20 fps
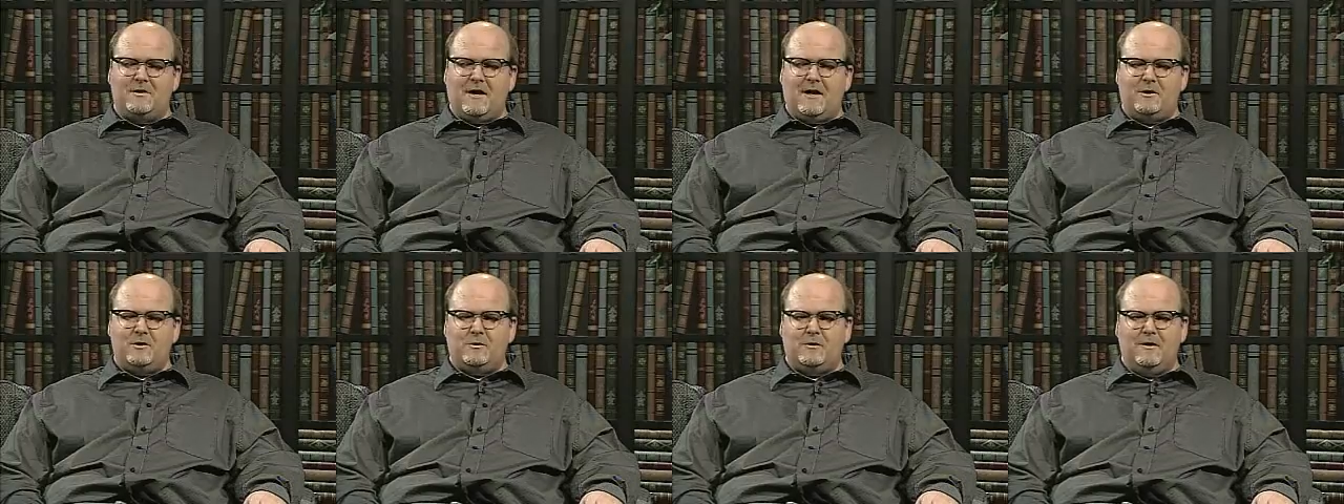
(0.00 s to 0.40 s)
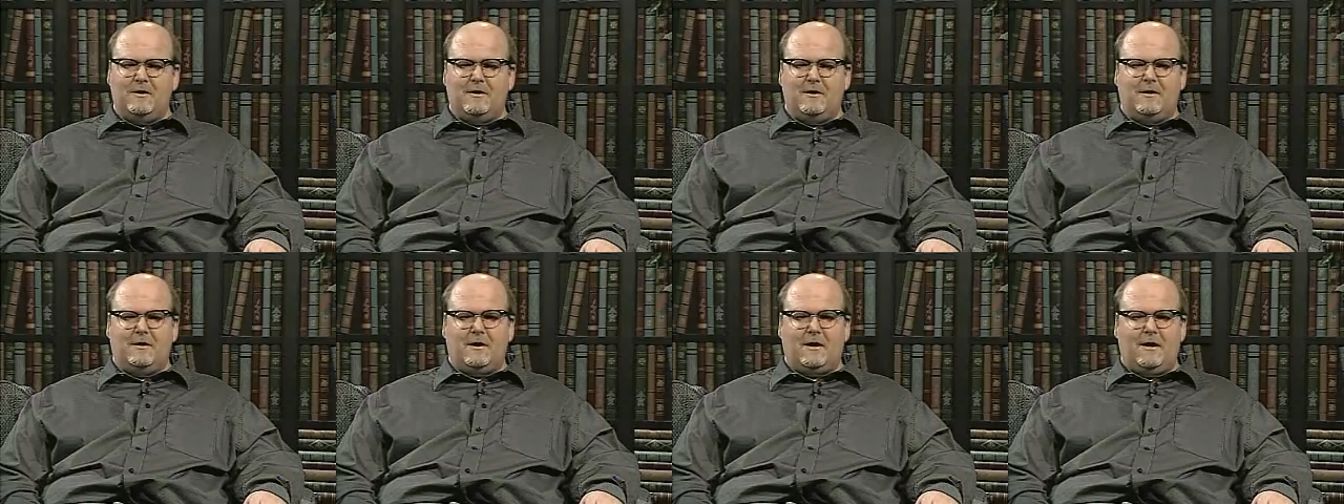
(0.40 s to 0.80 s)

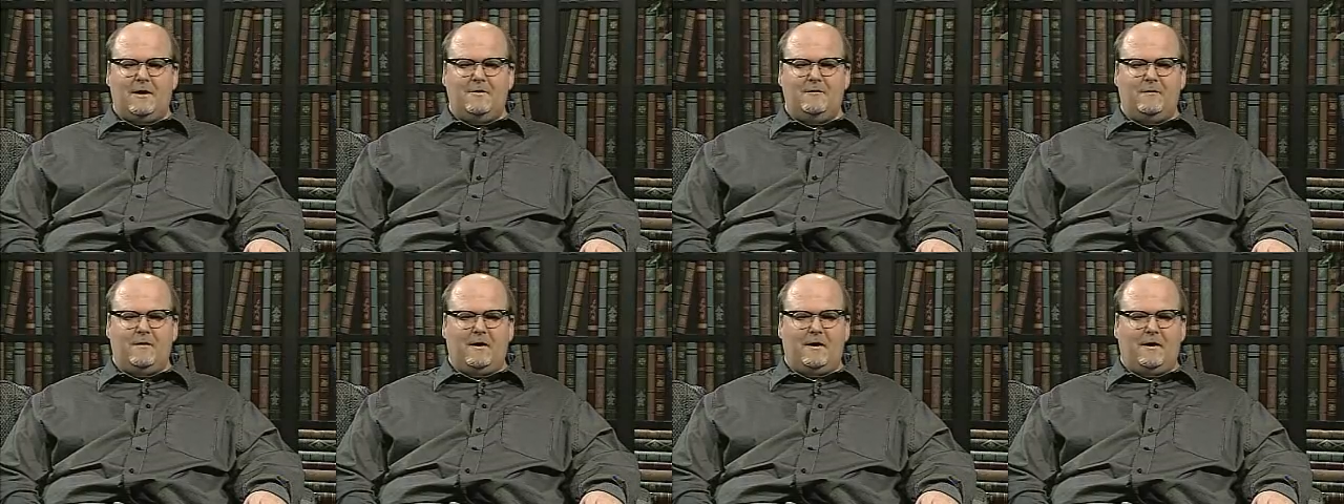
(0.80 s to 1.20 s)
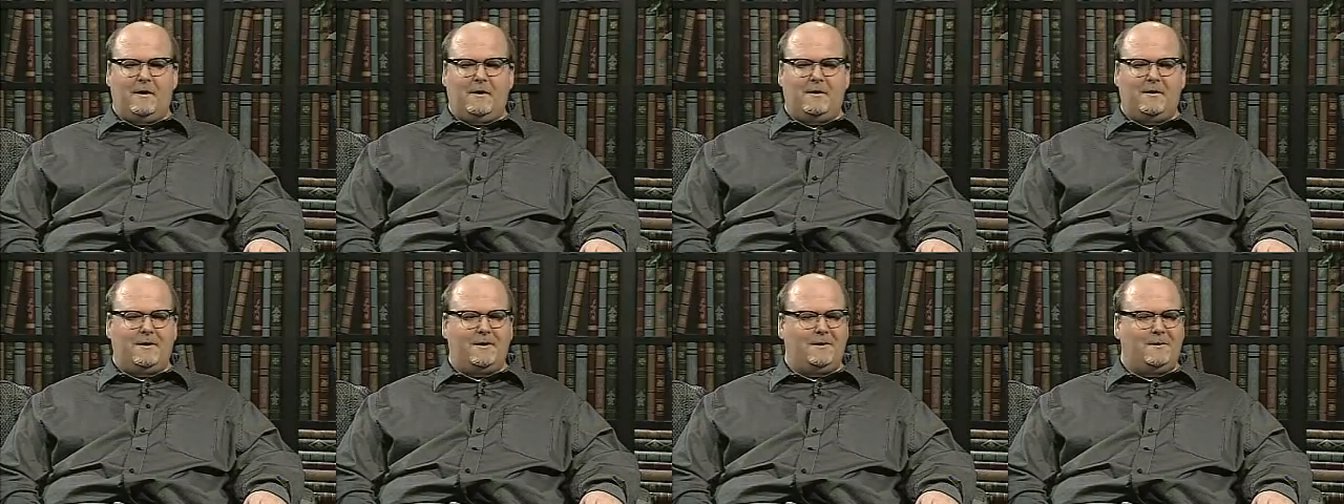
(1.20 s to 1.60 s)
actually kind of
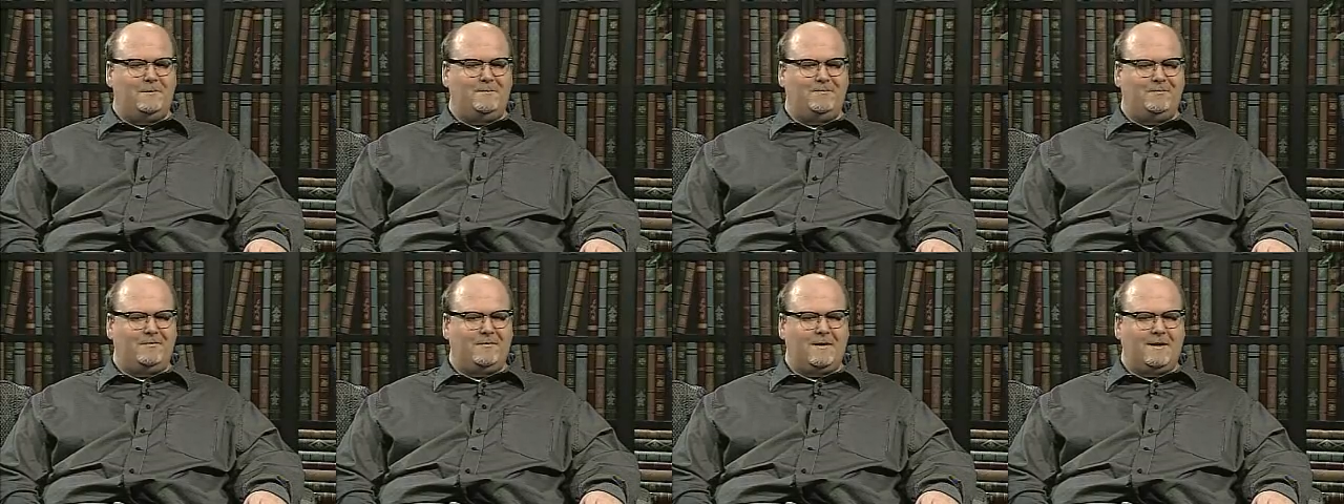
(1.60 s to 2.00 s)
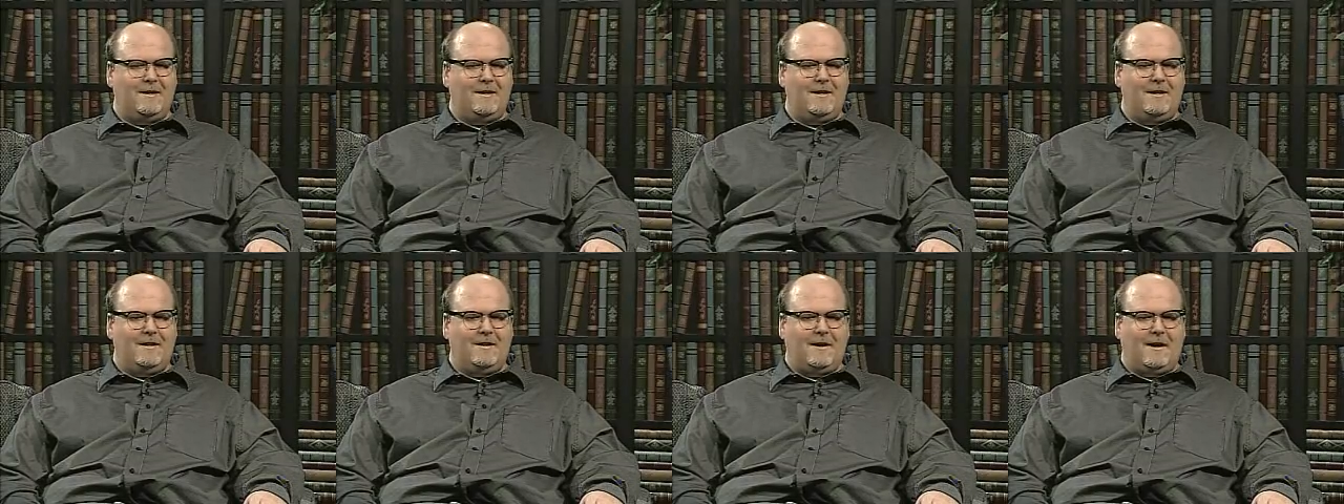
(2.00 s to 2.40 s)

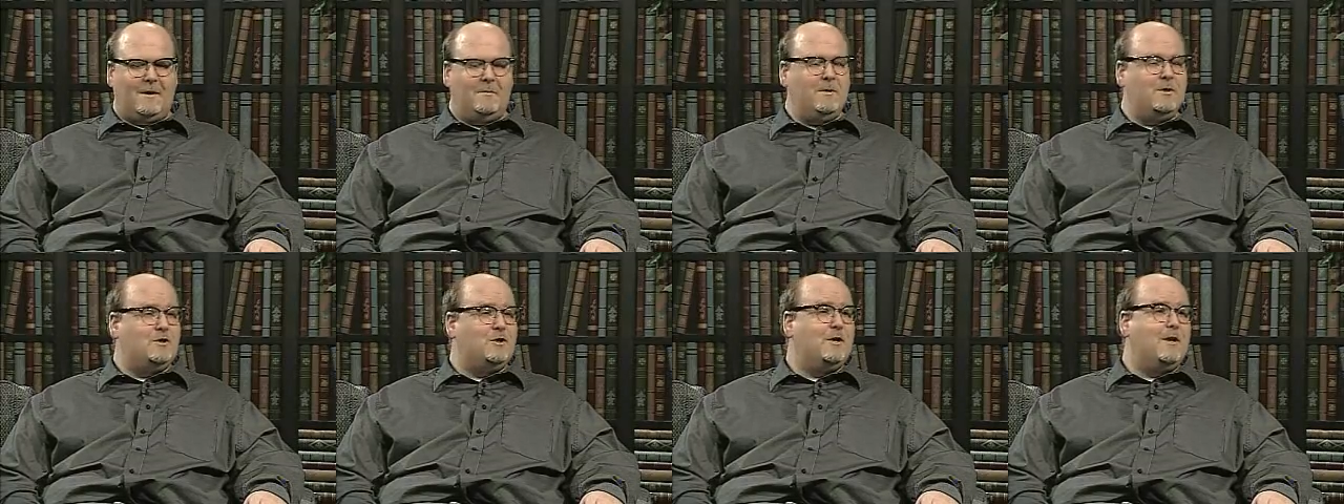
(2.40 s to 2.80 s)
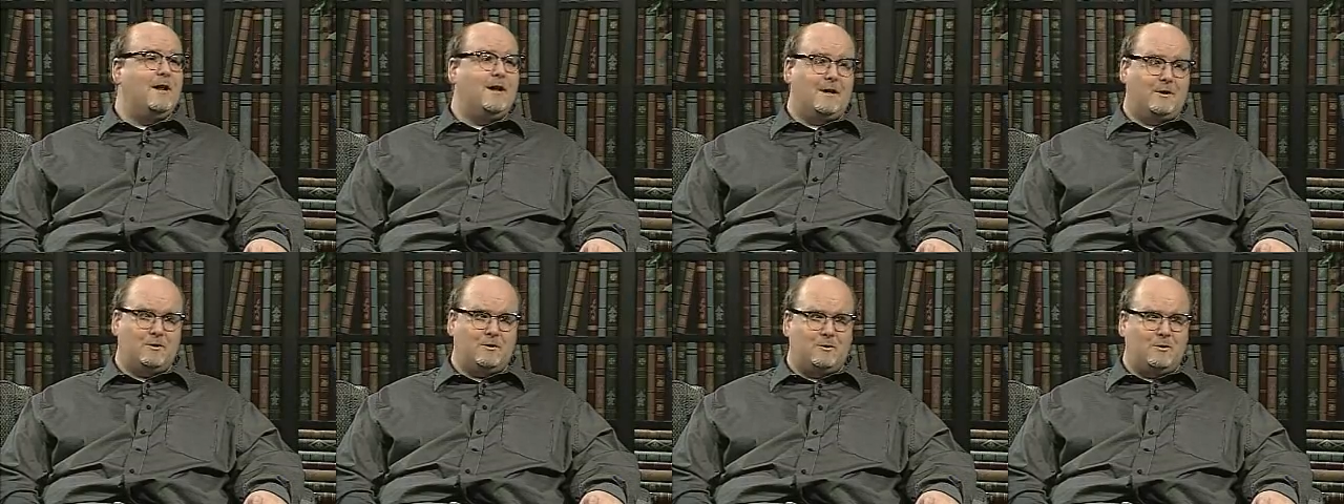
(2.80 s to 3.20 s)
I'm a Gen
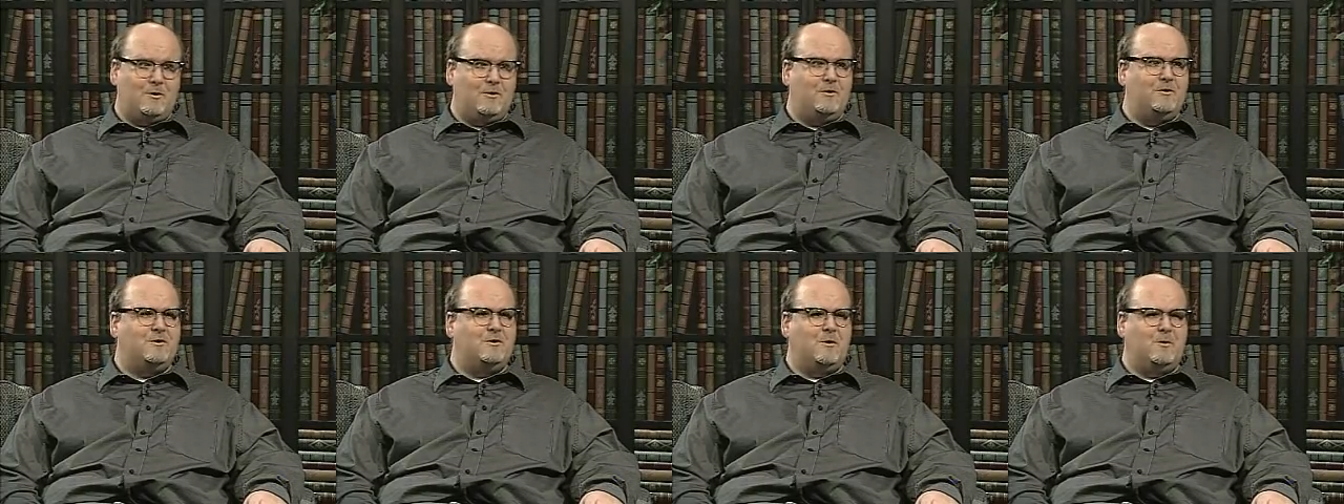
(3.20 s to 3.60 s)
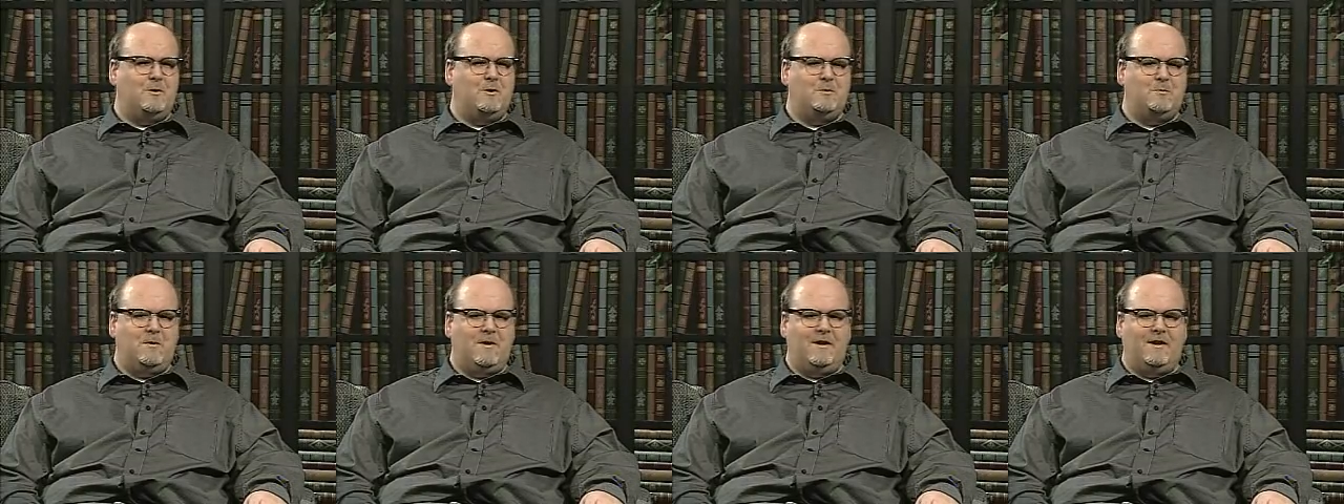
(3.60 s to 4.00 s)
Xer, so to
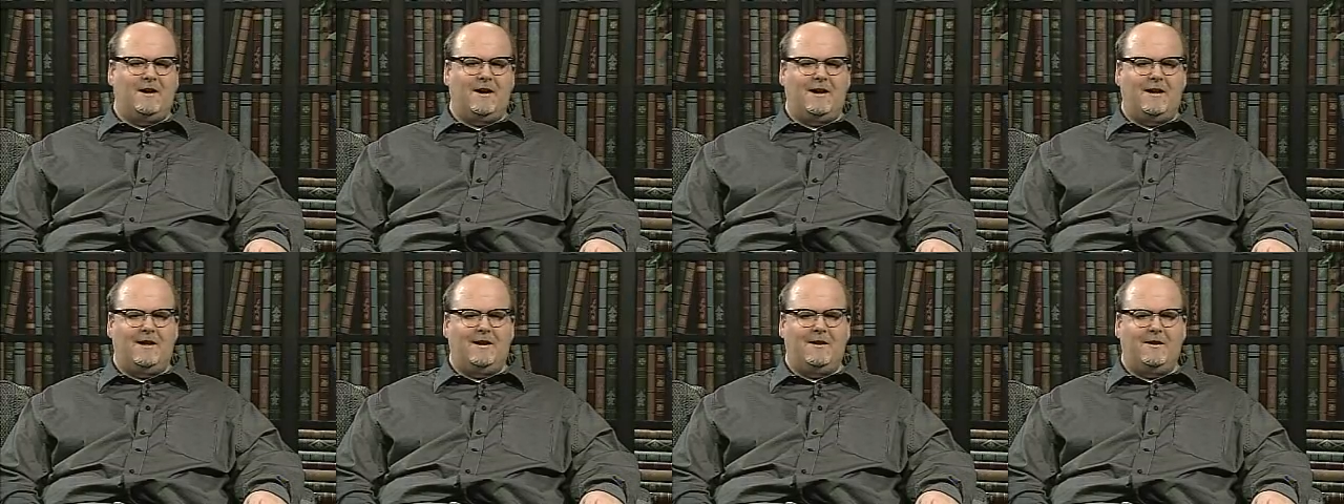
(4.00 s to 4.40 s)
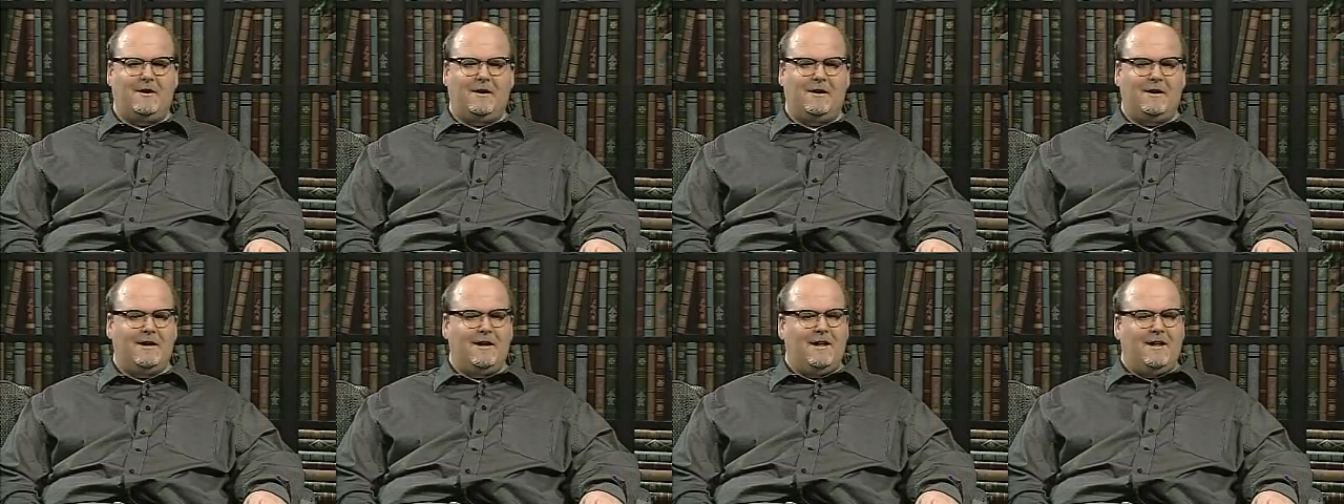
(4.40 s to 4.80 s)
speak, and